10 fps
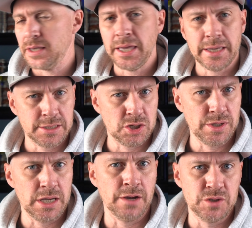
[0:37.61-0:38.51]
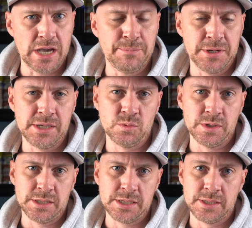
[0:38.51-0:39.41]
the history of Japanese
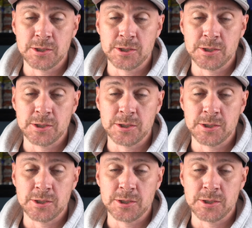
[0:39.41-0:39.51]
whiskey.